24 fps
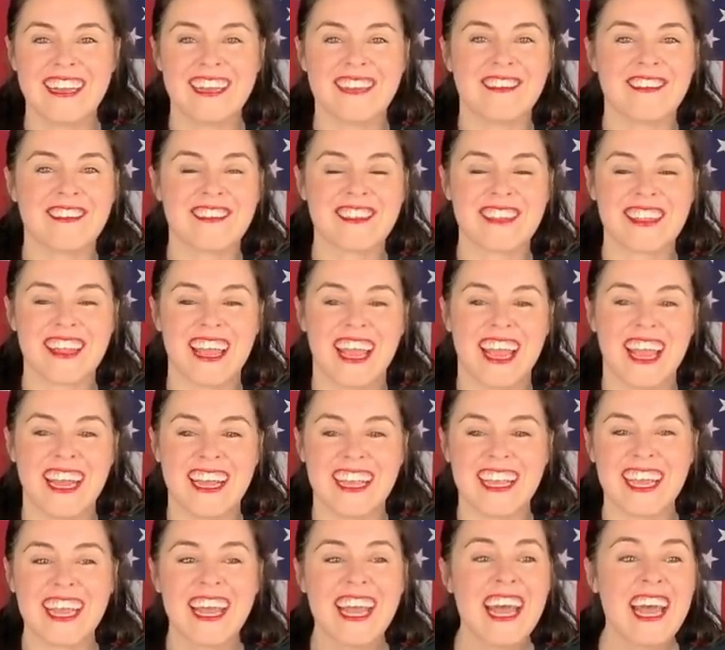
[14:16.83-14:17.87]
it was
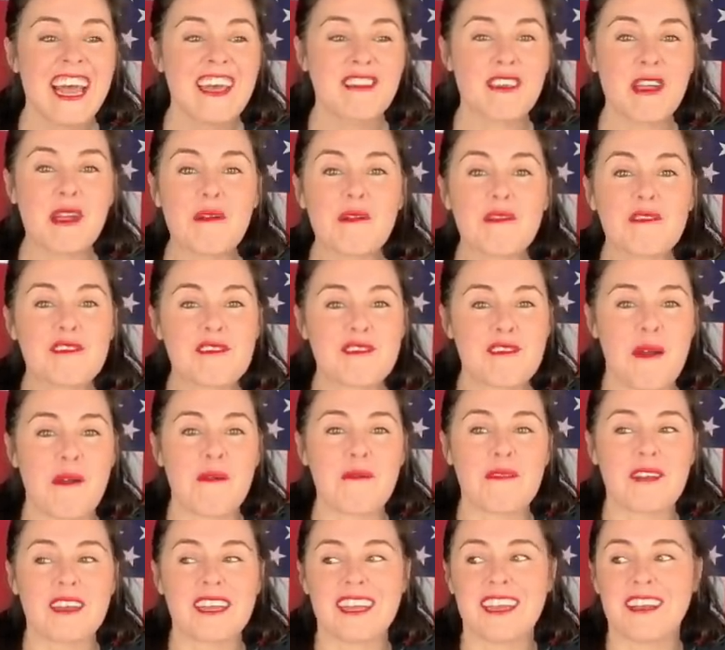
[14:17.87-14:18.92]
like, there were so
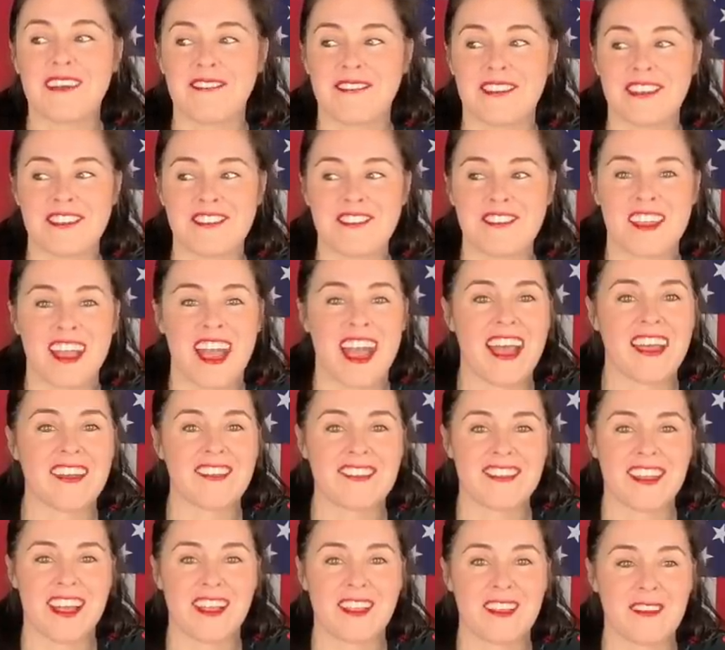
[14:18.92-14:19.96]
many of these guys
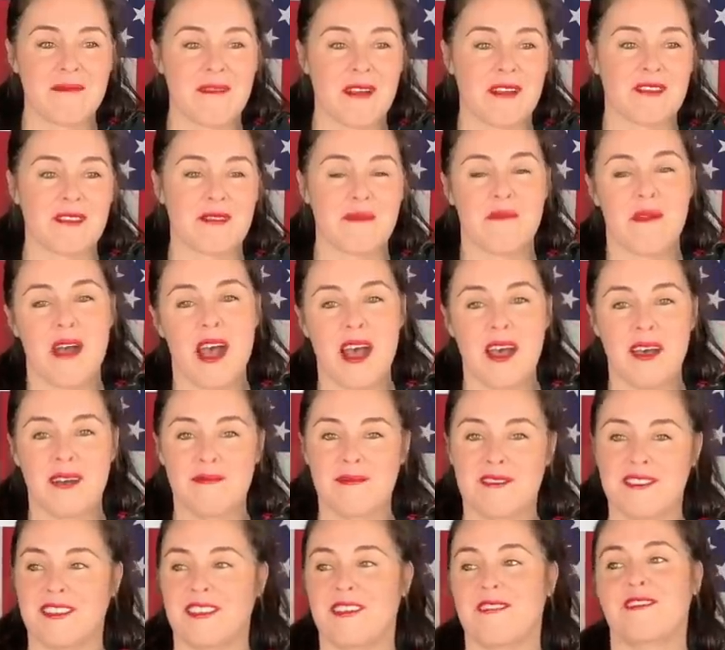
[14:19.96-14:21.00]
talking about their
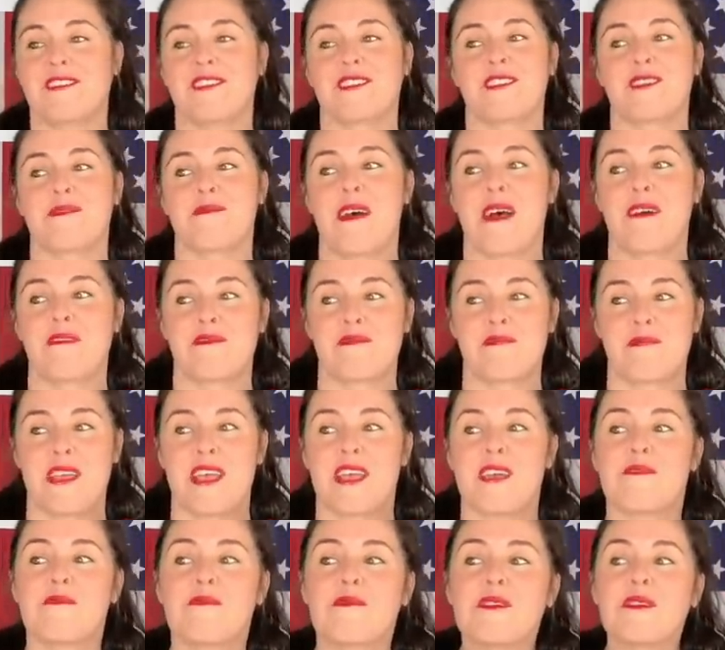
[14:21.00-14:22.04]
moms, lived in their moms, but
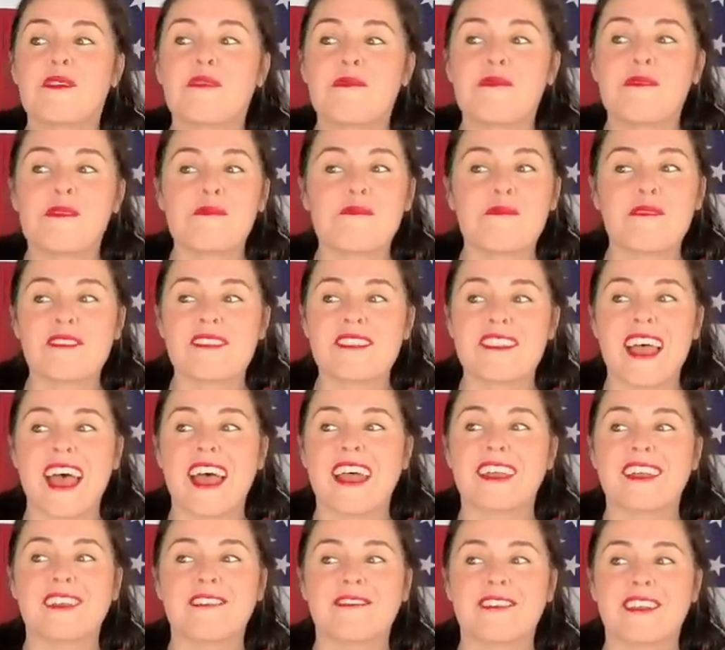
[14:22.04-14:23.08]
it, it, it was
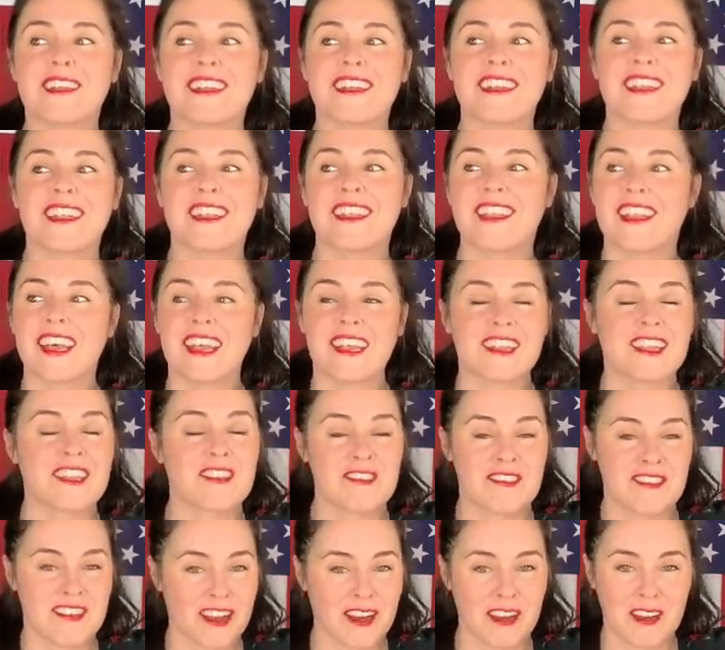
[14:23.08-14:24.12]
not even like the
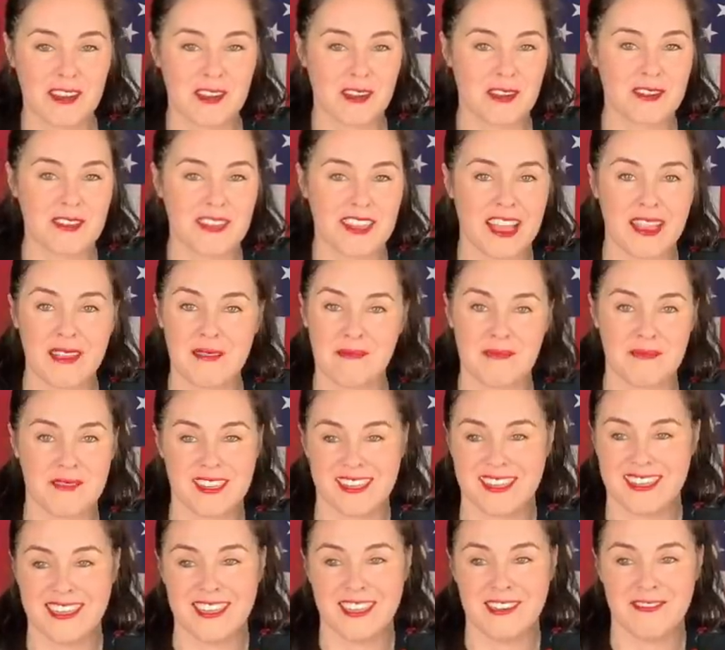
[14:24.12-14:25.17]
stereotype
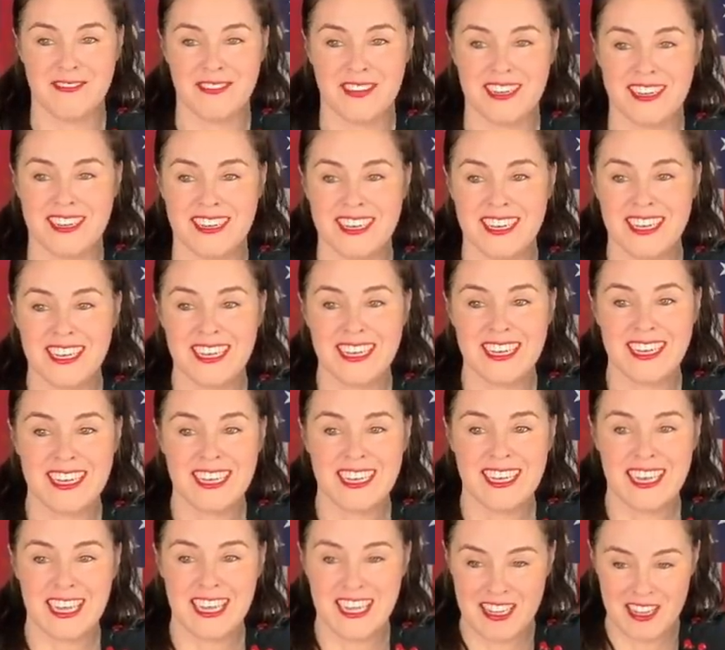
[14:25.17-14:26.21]
didn't even.
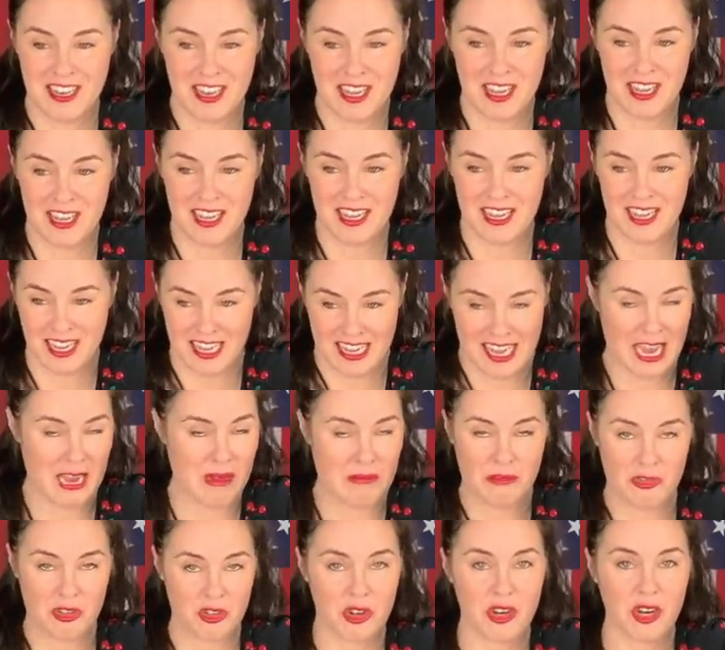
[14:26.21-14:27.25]
It, it
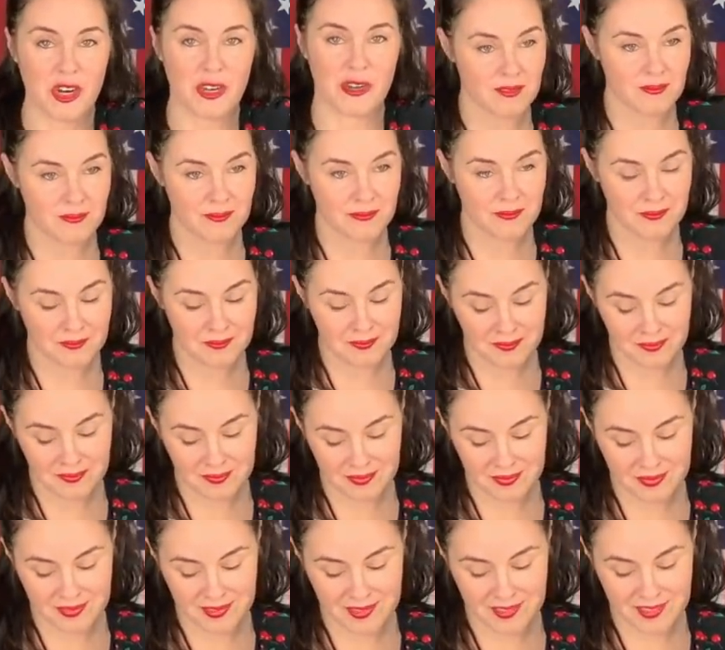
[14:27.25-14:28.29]
came true. When
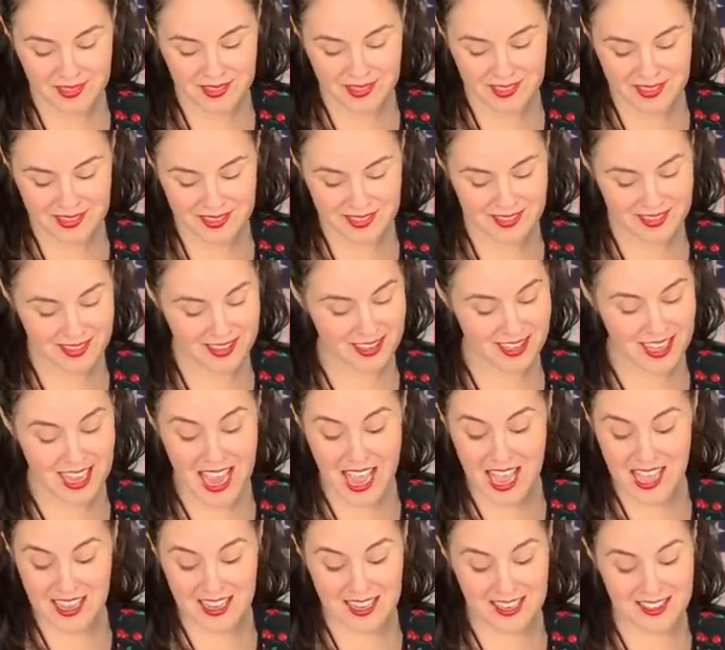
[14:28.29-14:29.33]
parody becomes reality.
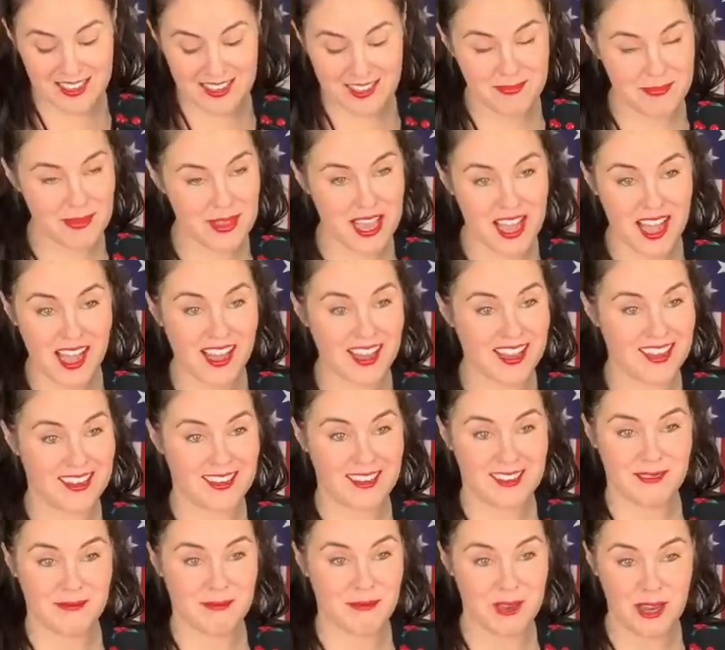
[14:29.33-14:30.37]
Yeah, it's
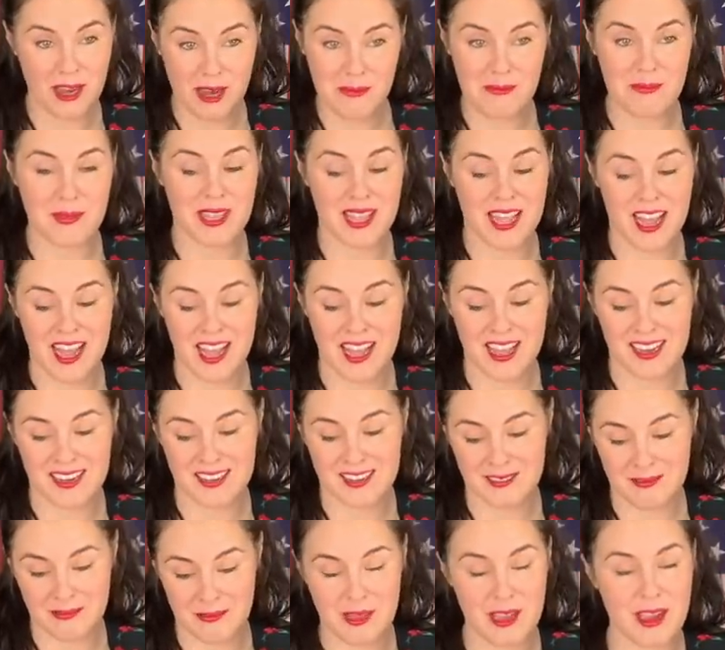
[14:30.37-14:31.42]
beyond. We are
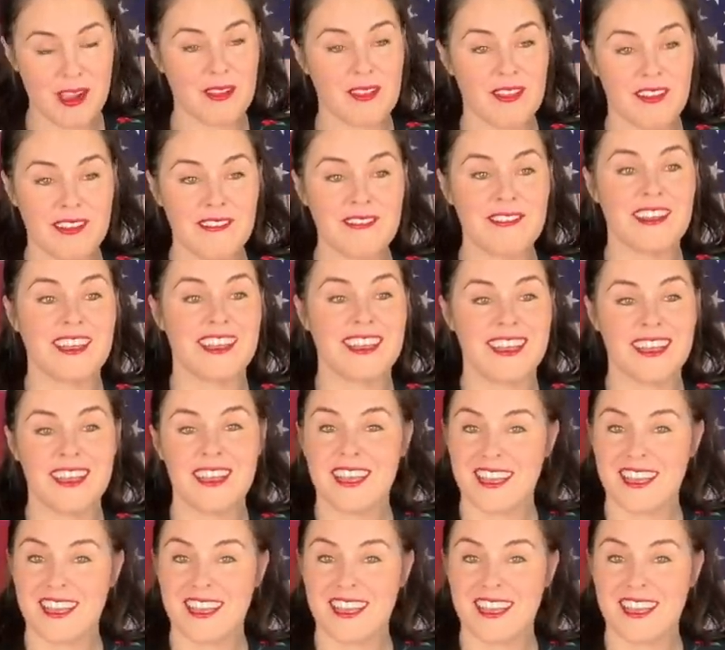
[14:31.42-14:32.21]
beyond. We are living we are